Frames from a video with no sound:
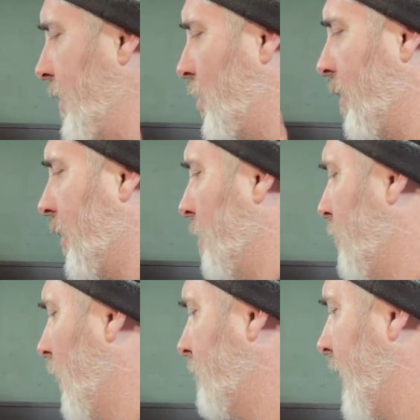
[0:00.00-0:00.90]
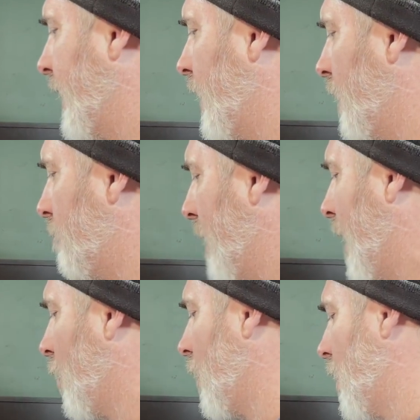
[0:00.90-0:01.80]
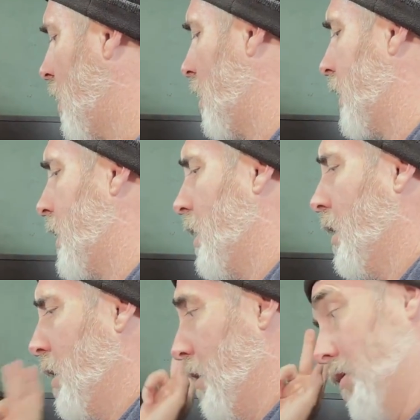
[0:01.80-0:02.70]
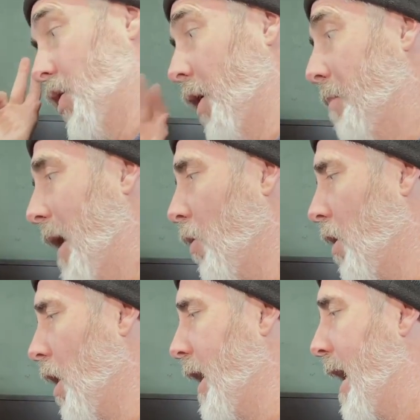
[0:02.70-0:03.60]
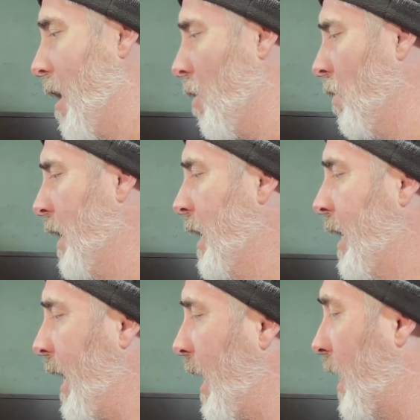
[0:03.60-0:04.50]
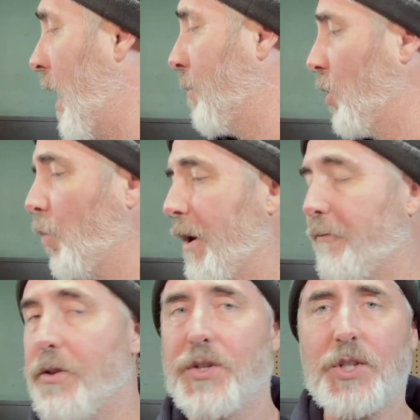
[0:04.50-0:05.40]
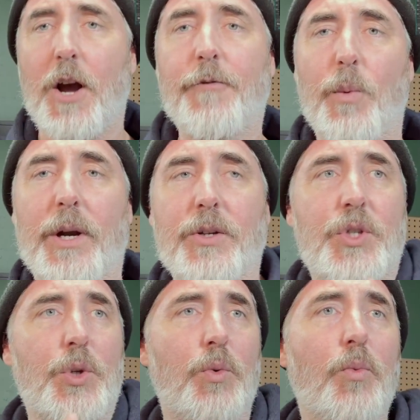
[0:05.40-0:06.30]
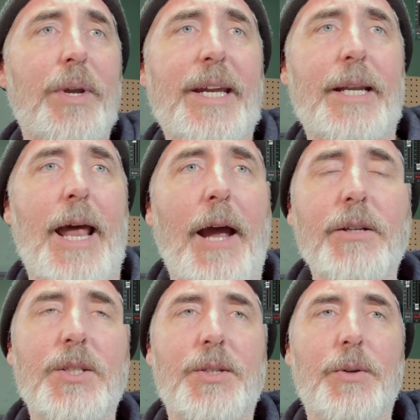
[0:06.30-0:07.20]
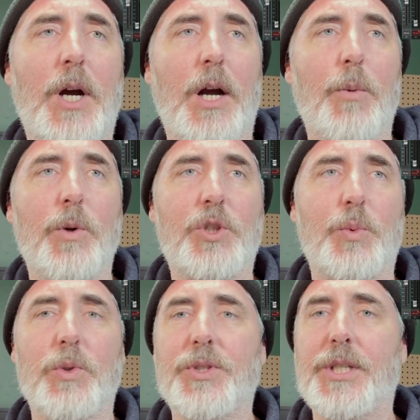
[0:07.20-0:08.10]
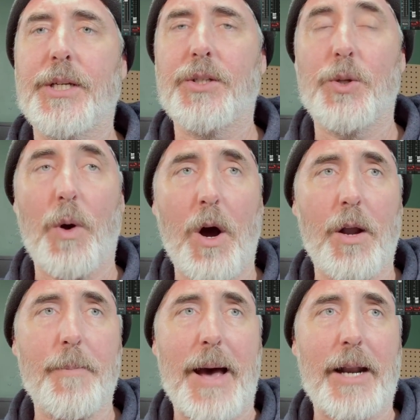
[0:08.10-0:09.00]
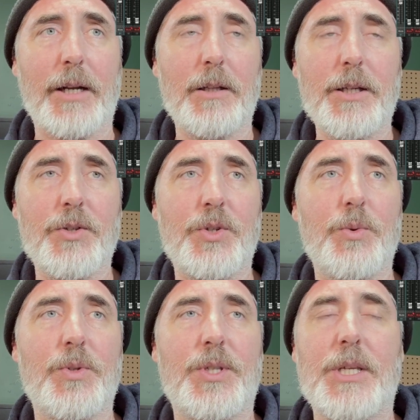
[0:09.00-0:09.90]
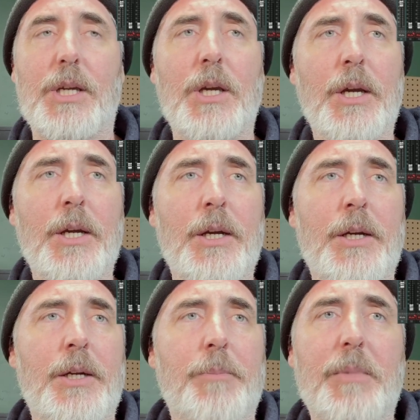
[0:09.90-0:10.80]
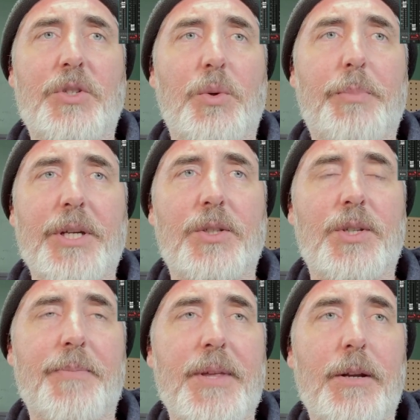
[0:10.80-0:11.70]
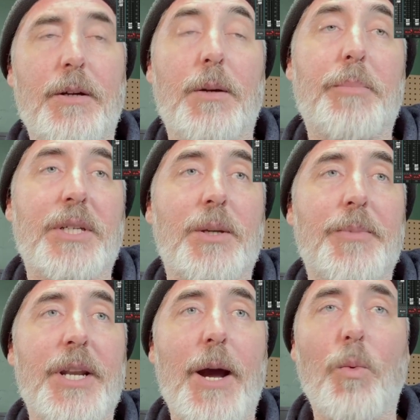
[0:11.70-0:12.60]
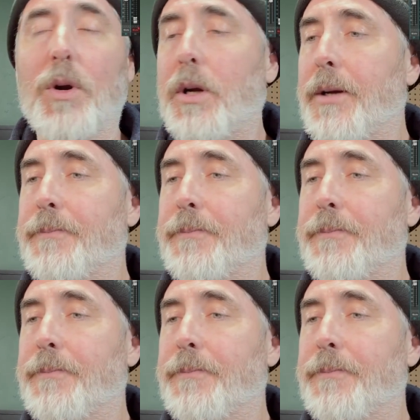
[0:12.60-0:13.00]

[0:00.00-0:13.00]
so everything plugged back in, powered on now, and I'm going to wait for the software to reconnect, which we'll see it do automatically as soon as the mixer picks up the network.